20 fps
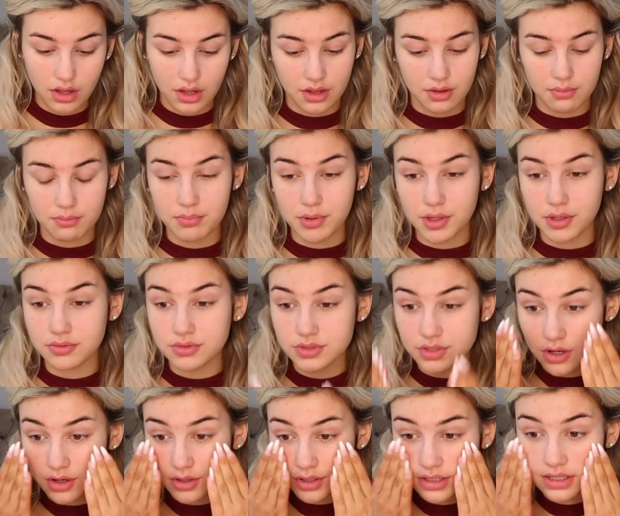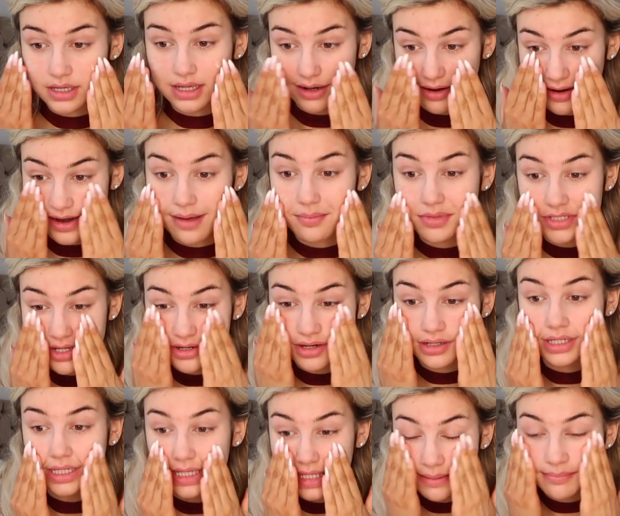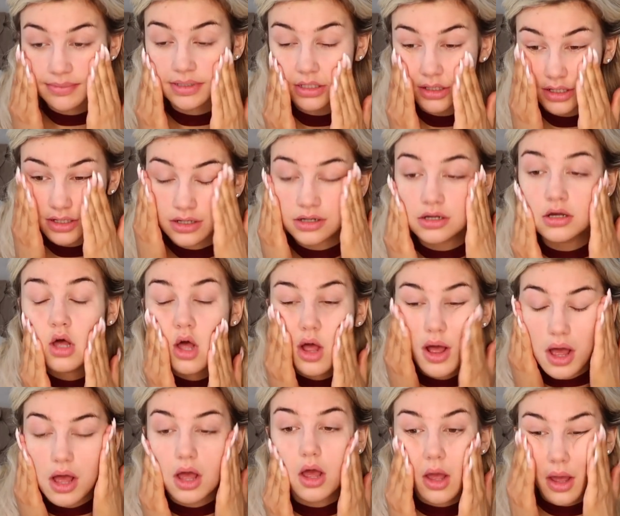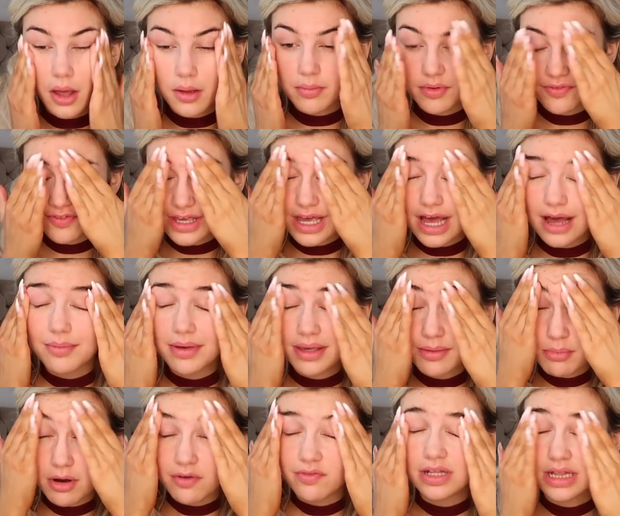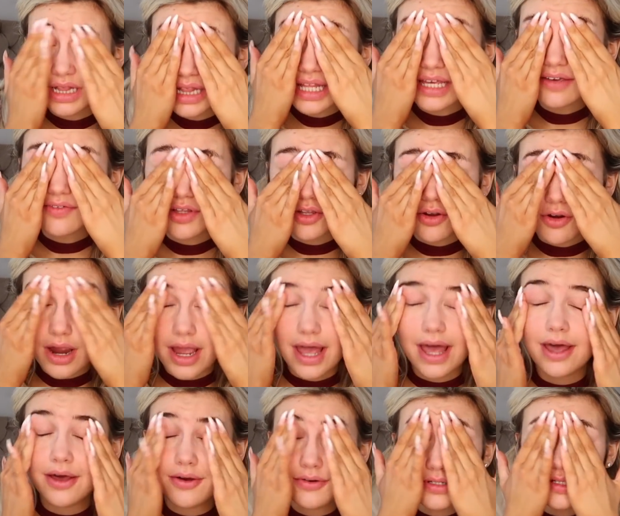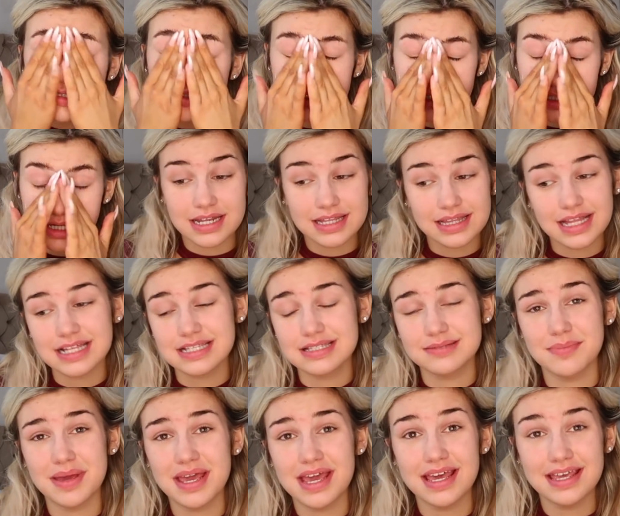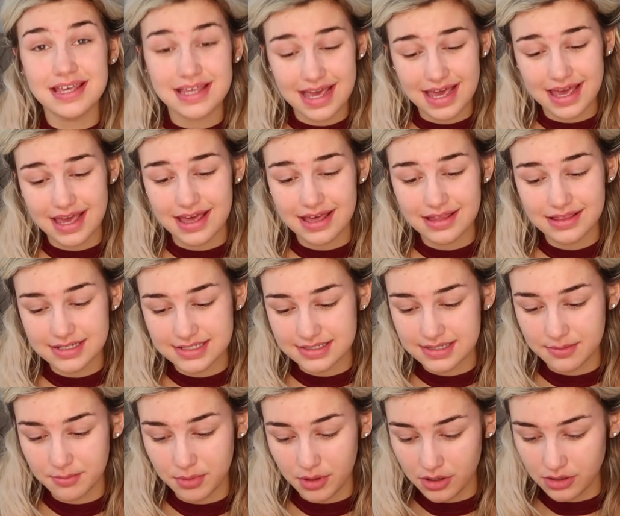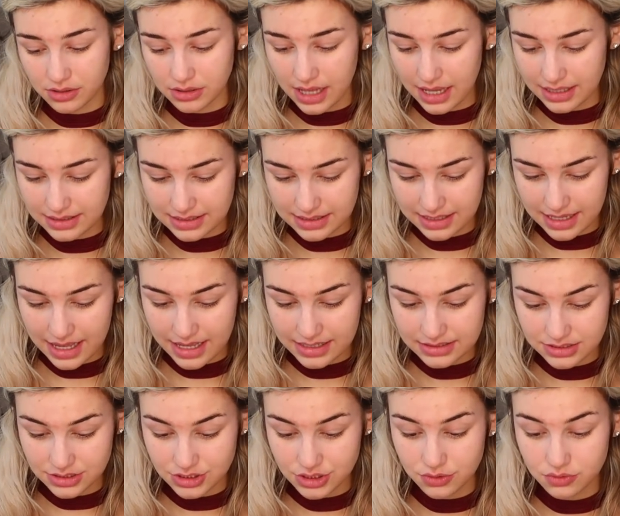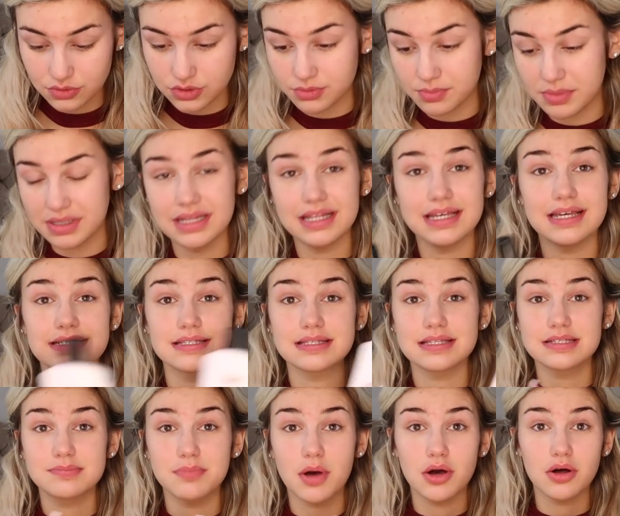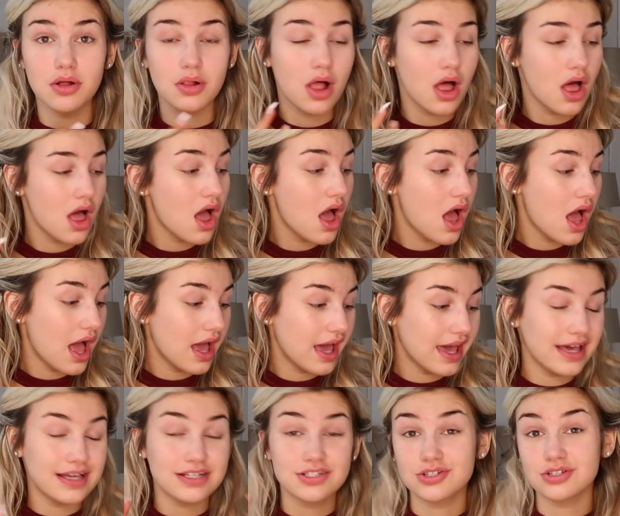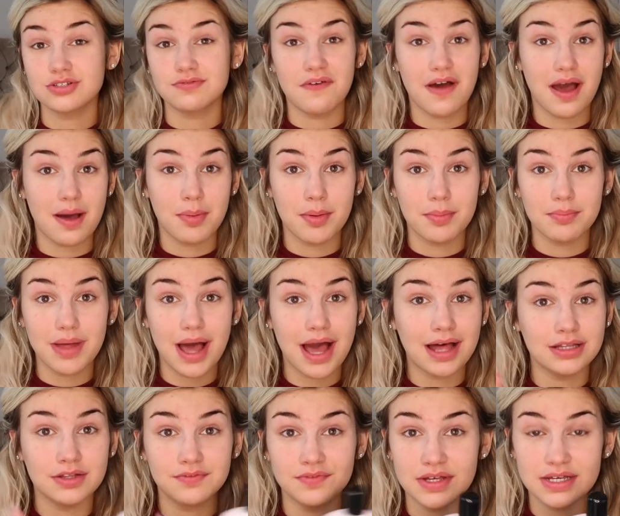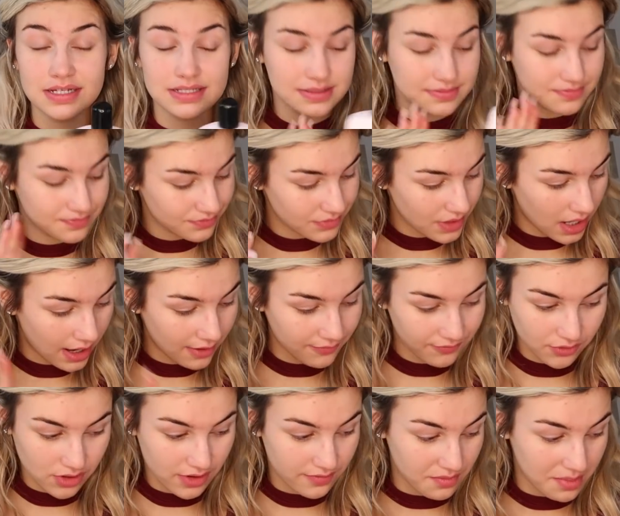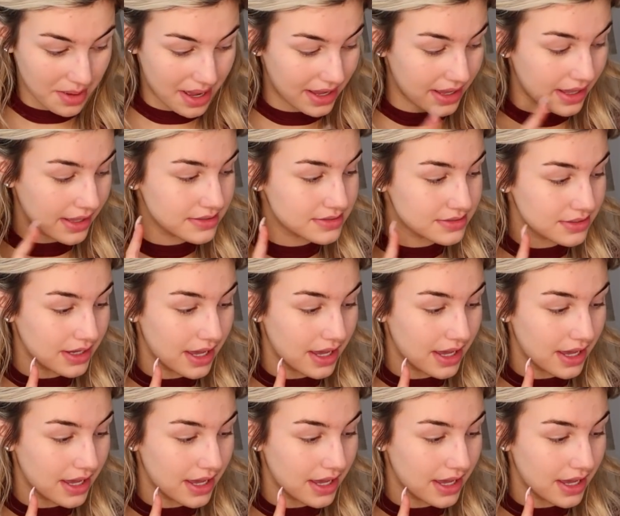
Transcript: or Boots, or you can get it on Amazon. I'll link it below. If you can't be bothered leaving your house. And it lasts me a year, this bottle, and you get 200 millilitres in this bottle. It's just fab. I love this. I'll forever buy it, so